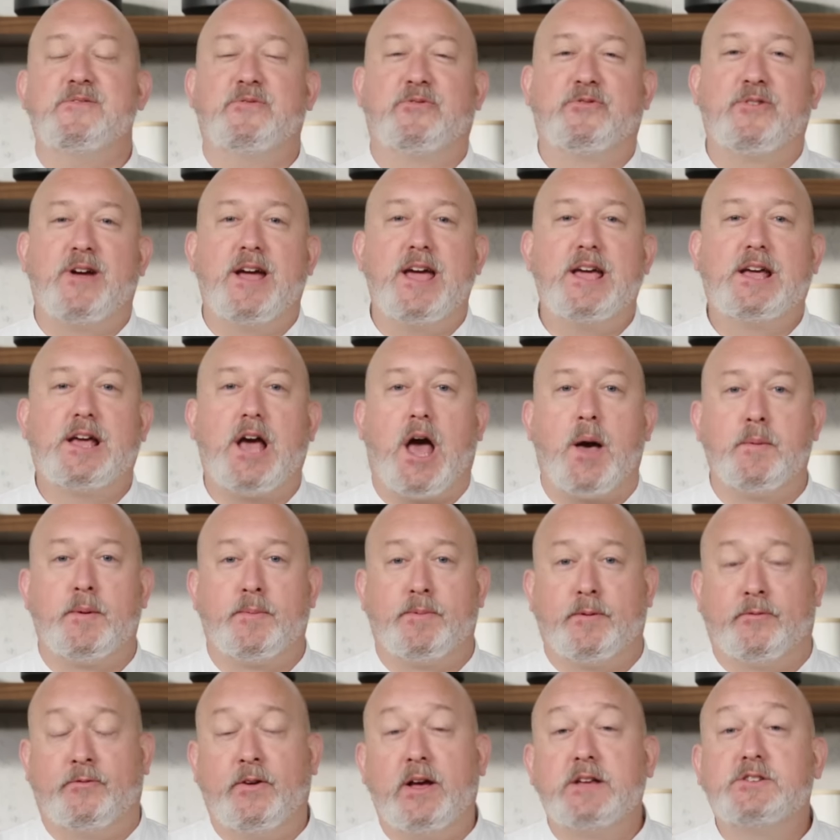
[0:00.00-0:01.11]
I'm Frank. I'm a
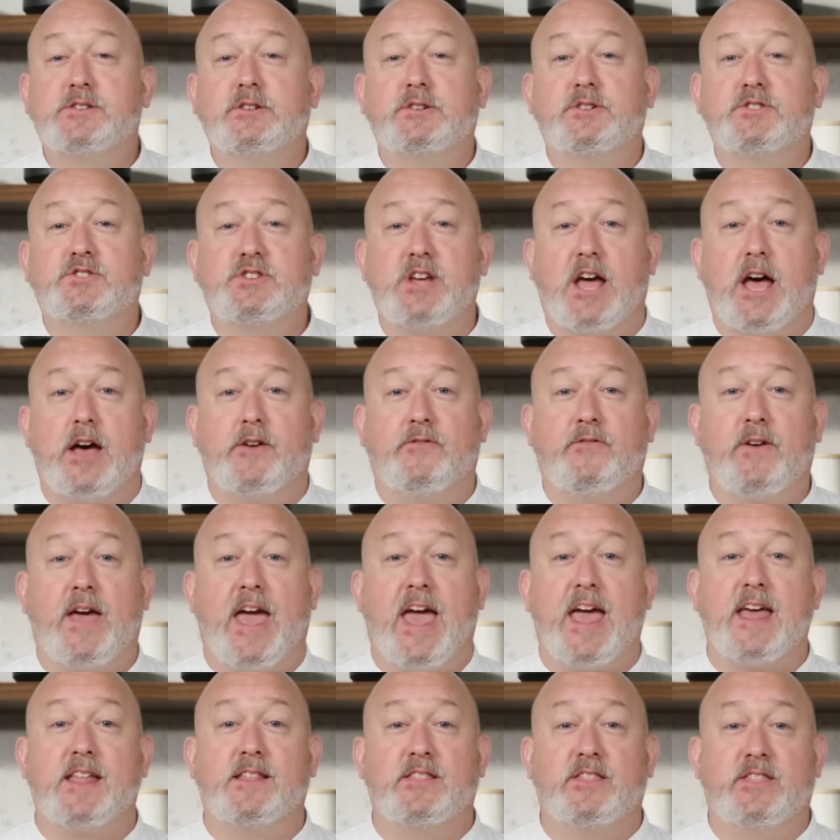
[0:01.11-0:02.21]
professional chef,
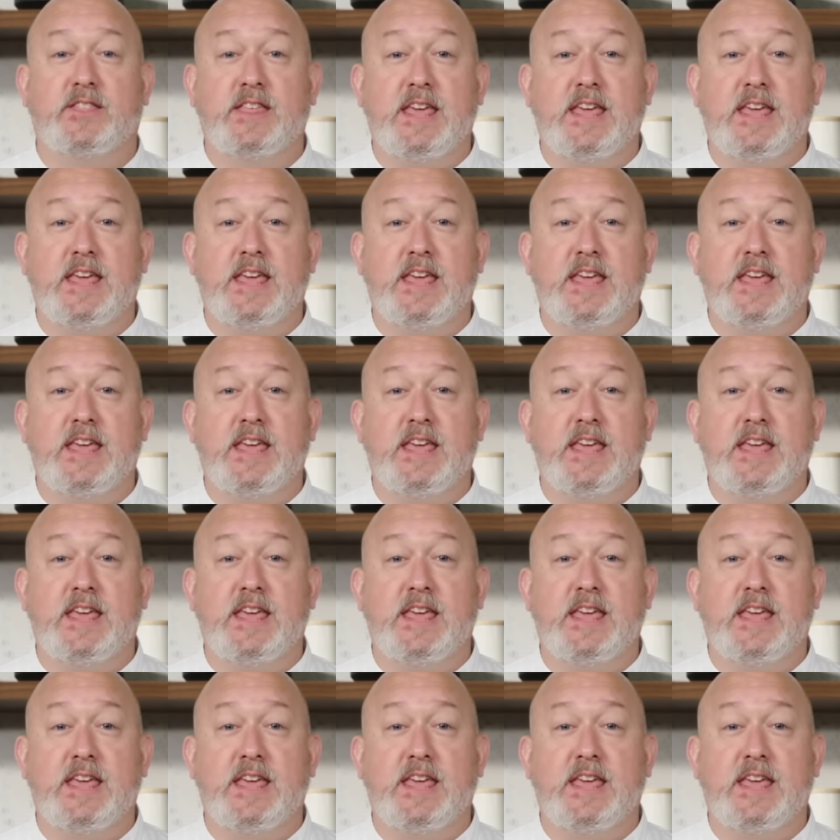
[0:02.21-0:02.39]
and